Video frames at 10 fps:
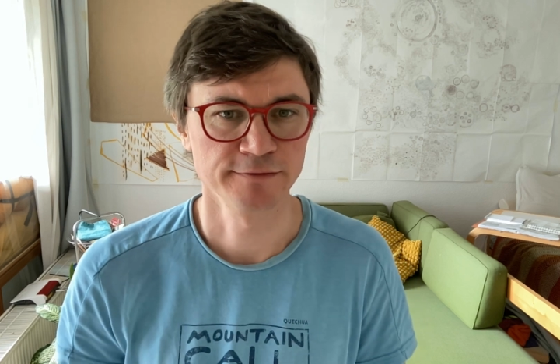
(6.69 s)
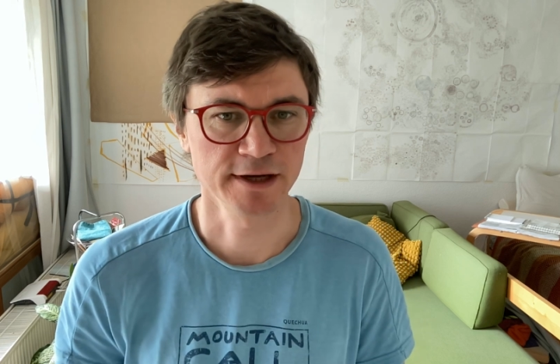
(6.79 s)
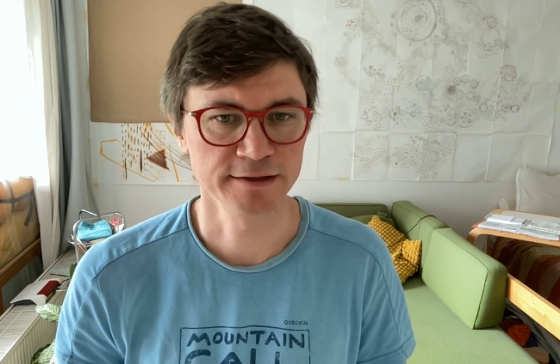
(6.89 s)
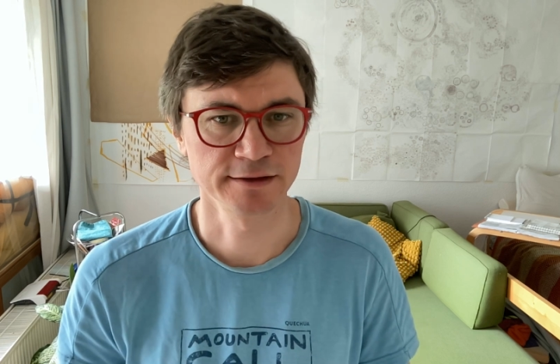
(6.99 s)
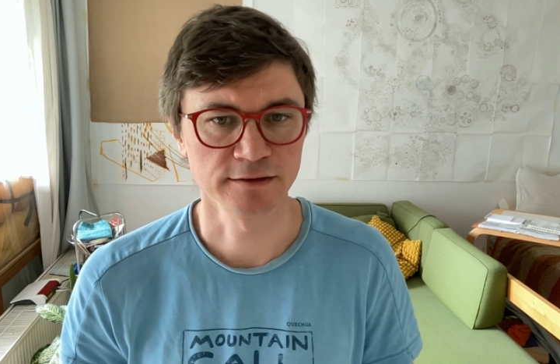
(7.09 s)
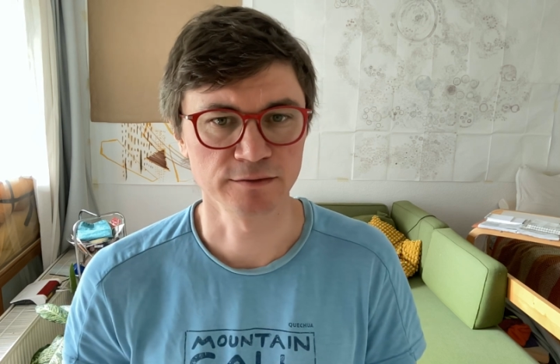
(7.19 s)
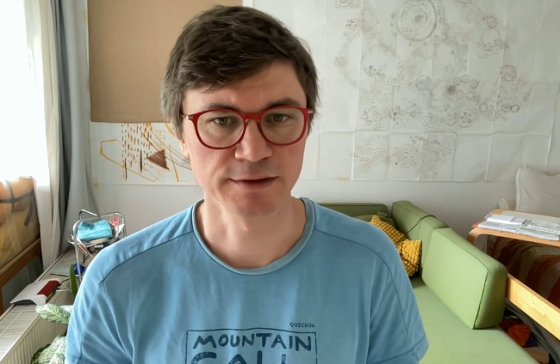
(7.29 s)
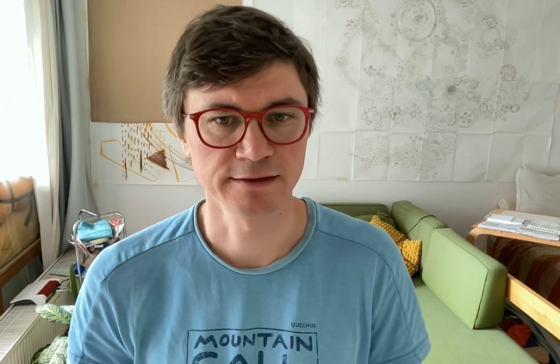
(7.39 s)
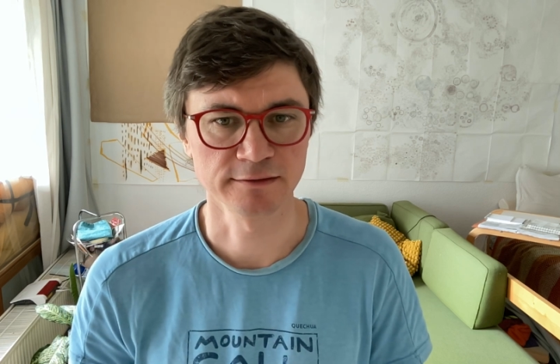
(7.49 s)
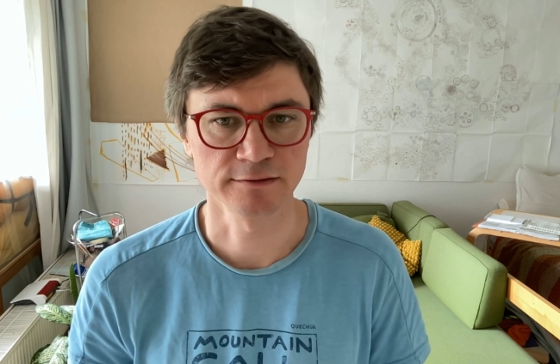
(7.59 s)
Fighting the
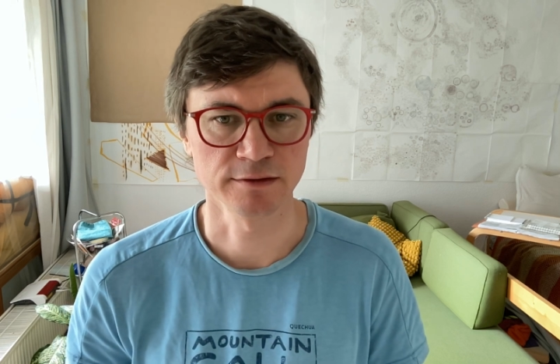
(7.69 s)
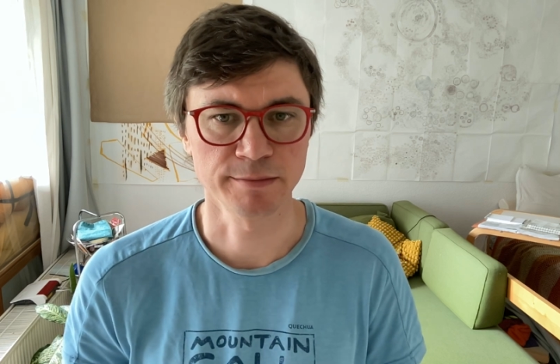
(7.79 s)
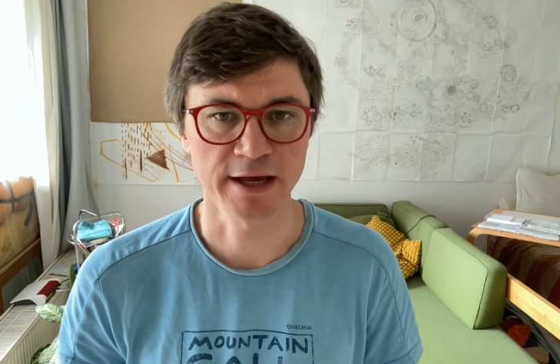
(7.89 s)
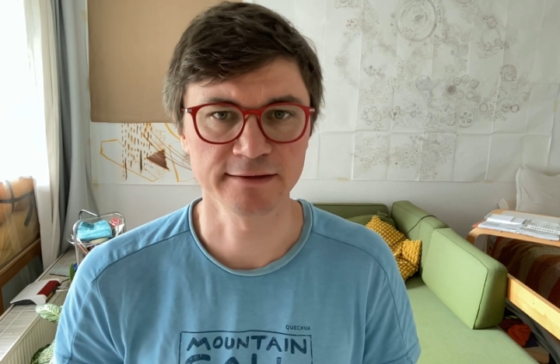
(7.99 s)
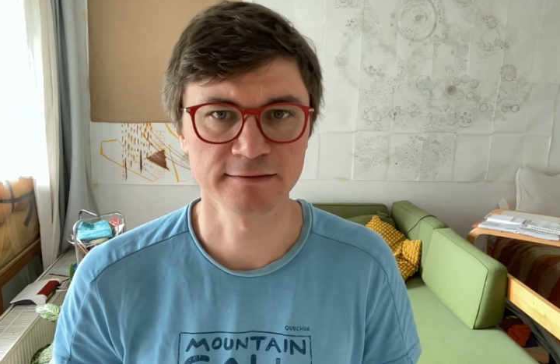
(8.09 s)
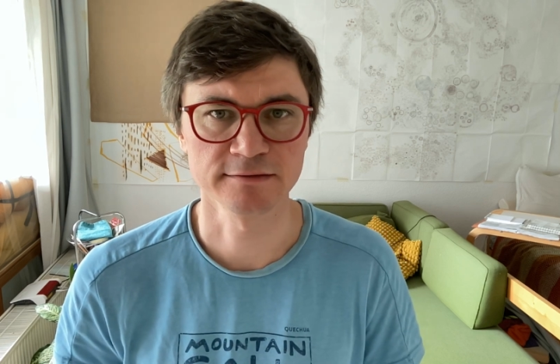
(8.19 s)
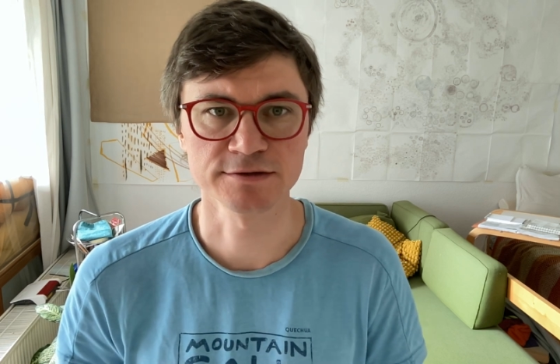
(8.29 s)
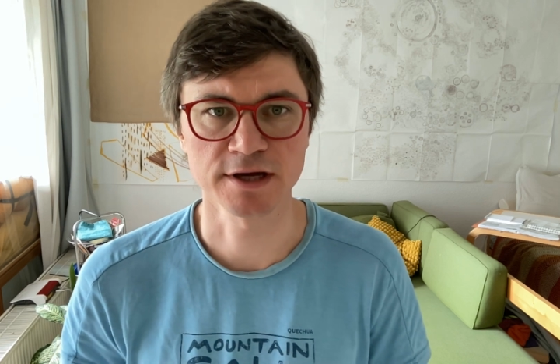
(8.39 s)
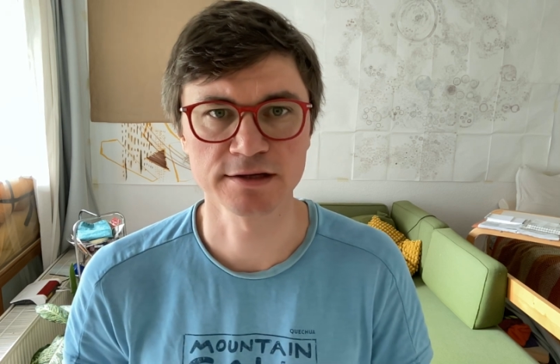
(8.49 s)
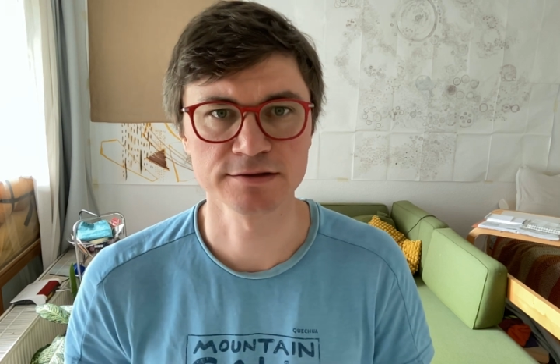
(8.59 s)
weakest replaces
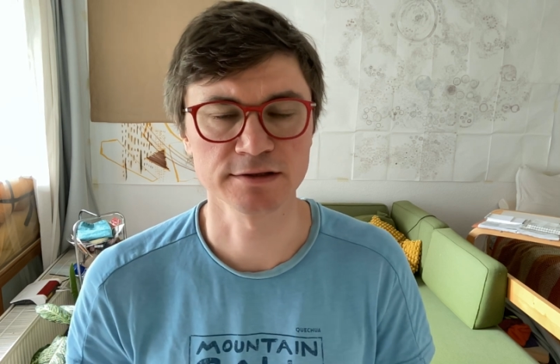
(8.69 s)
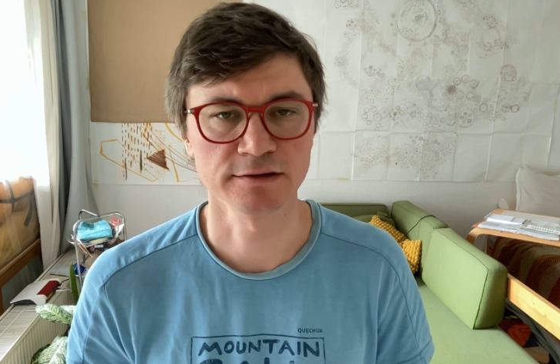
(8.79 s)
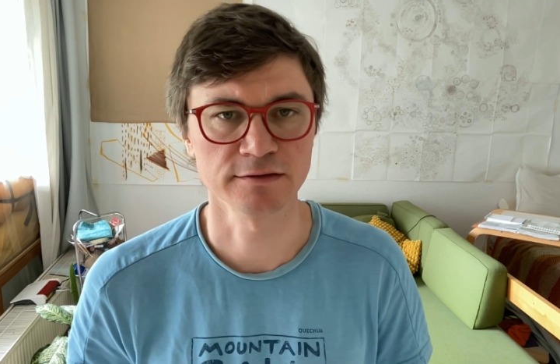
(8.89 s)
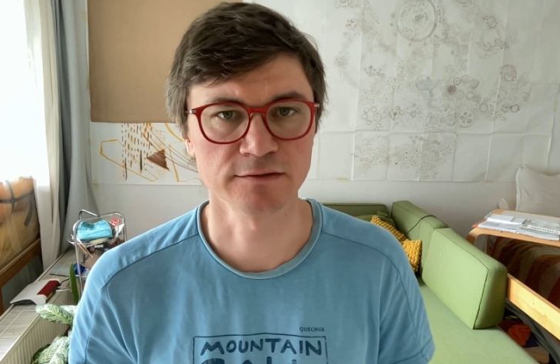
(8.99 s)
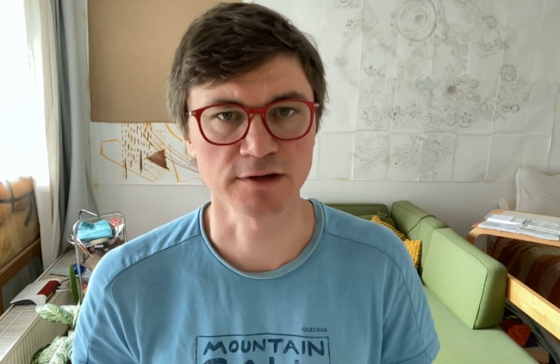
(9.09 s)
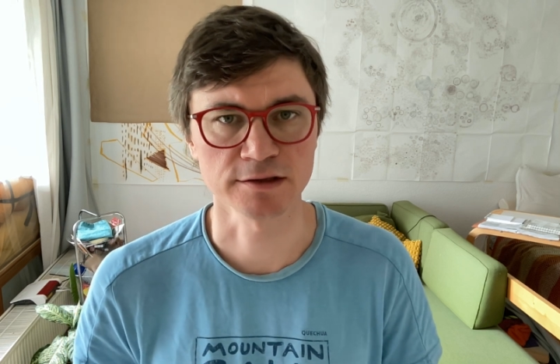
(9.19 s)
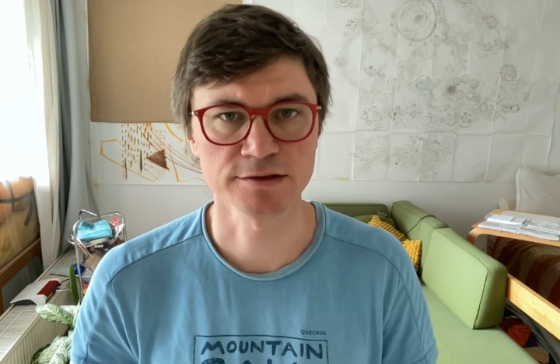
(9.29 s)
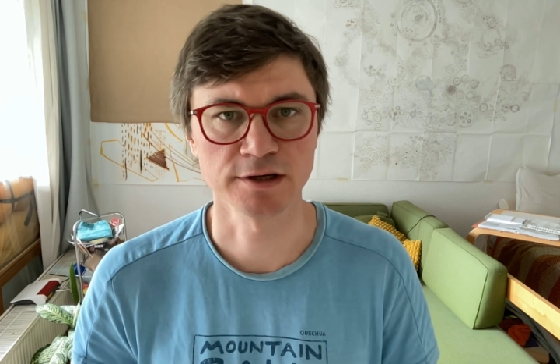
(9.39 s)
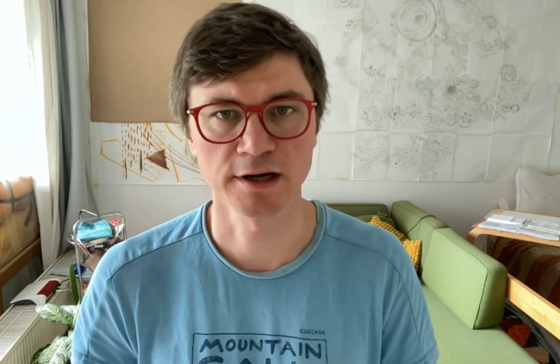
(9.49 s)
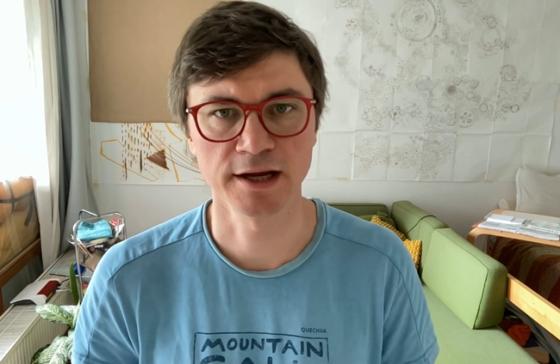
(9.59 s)
changing the
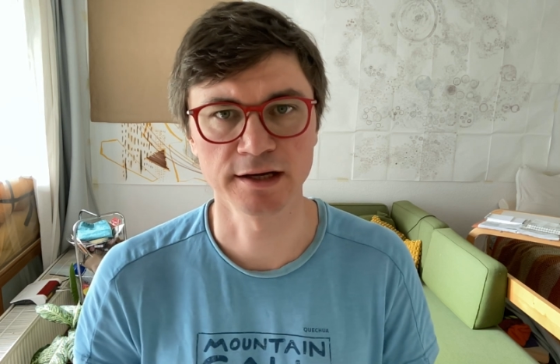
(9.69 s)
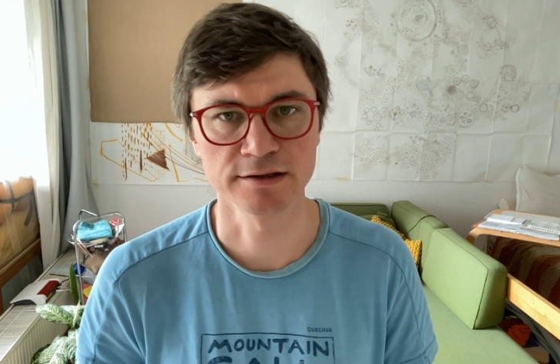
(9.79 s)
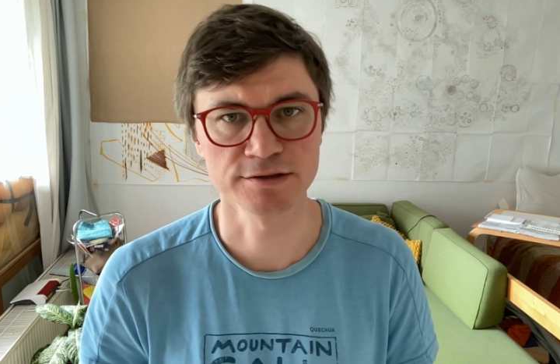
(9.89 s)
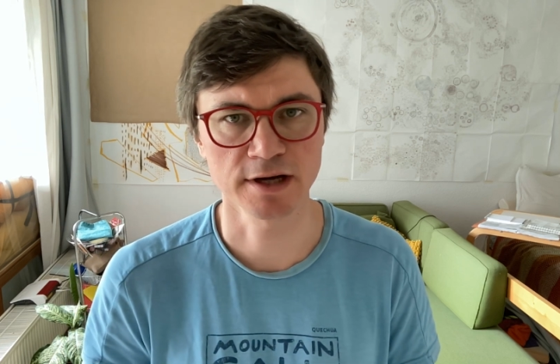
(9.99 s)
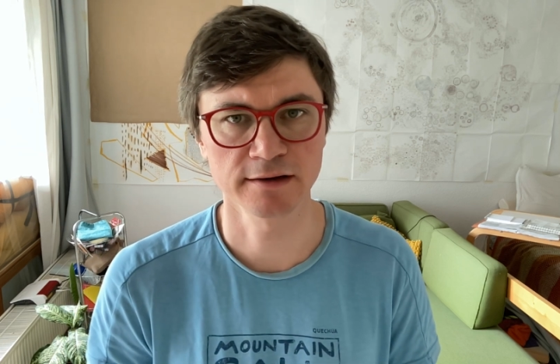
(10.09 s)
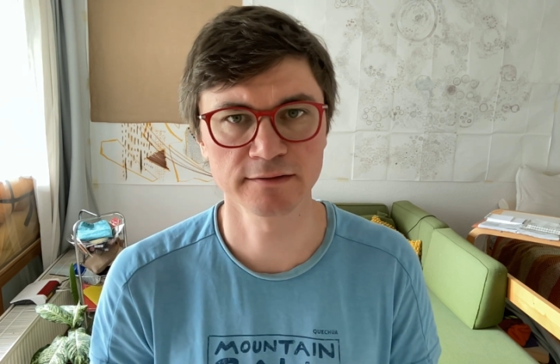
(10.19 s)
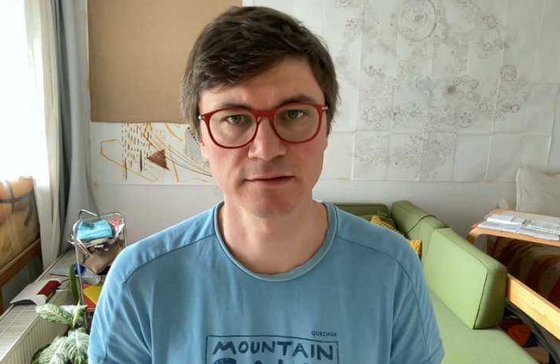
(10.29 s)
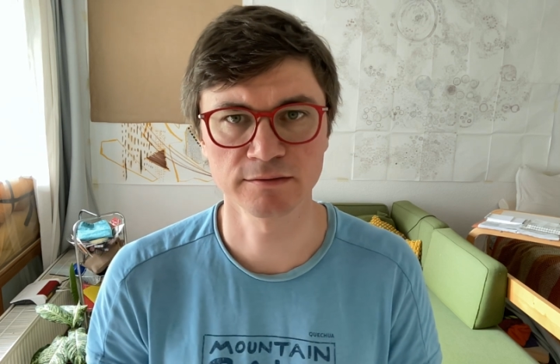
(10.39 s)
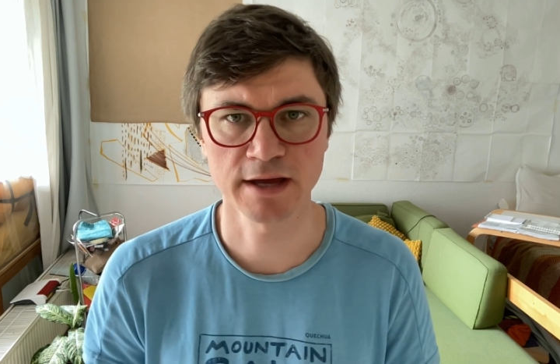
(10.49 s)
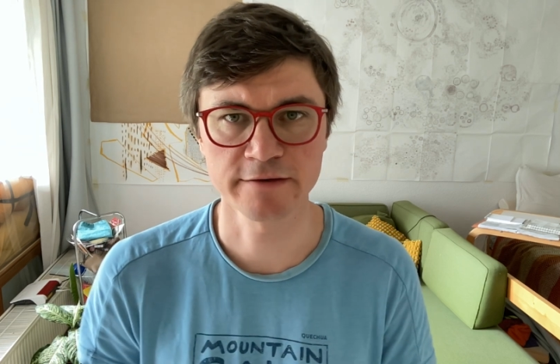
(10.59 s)
structure and chives
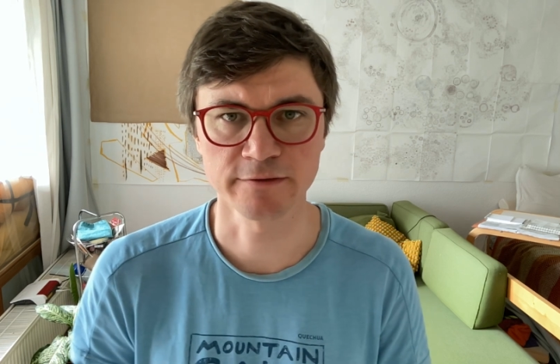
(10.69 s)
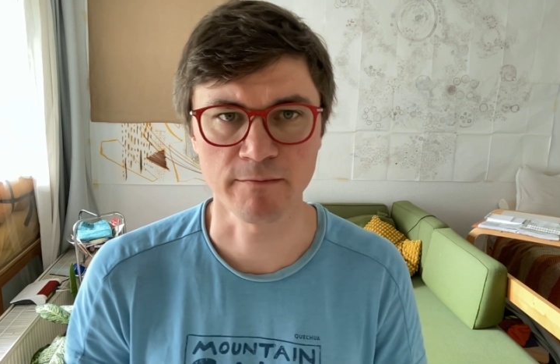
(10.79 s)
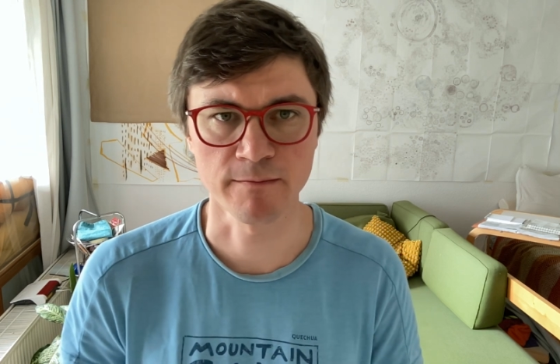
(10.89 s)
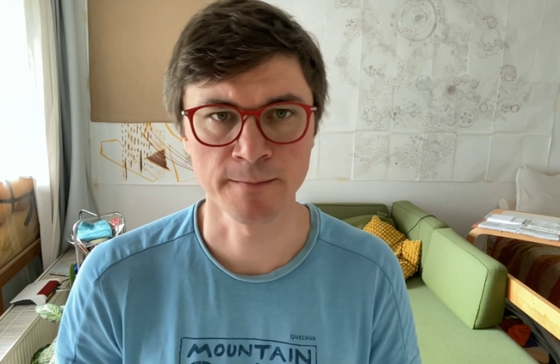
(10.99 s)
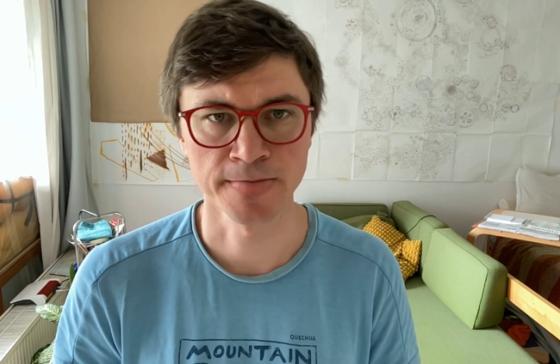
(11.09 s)
away from